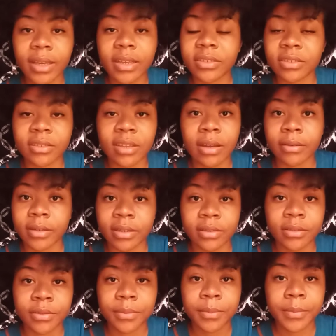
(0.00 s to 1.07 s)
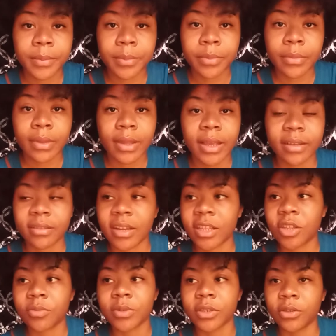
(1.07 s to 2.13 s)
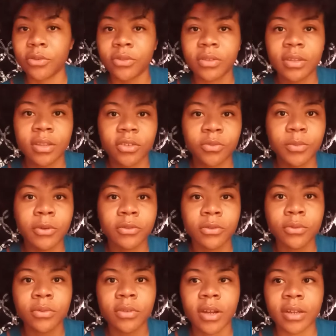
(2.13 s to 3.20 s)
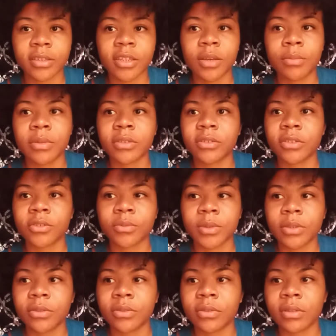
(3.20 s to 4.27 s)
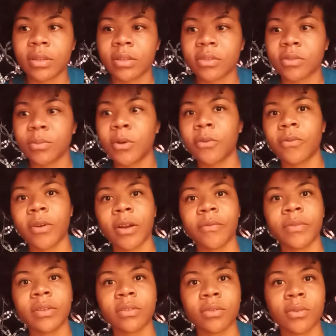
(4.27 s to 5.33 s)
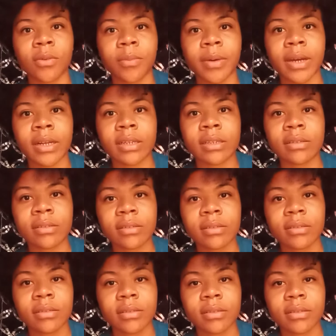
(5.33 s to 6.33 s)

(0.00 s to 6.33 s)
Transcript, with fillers: It's just how it is. It's not that we're using the smoke to talk to Him. It's just we're using the smoke for our physical bodies